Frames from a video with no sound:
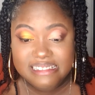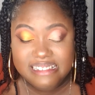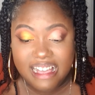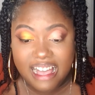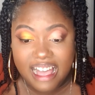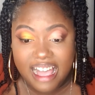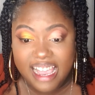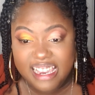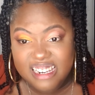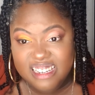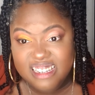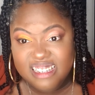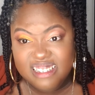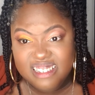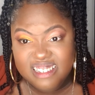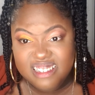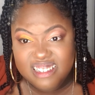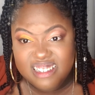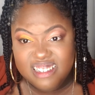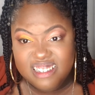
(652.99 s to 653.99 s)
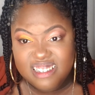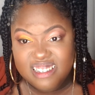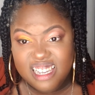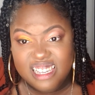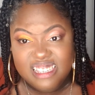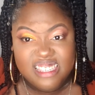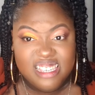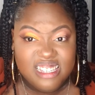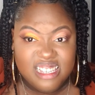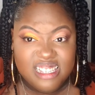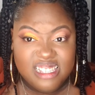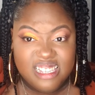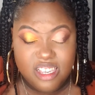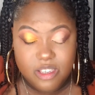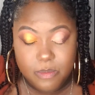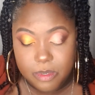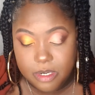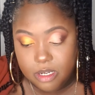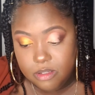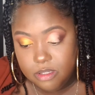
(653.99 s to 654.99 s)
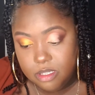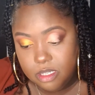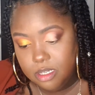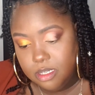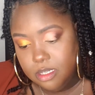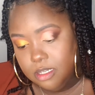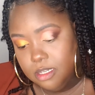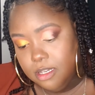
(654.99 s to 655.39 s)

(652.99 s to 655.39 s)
I think that's how you pronounce it.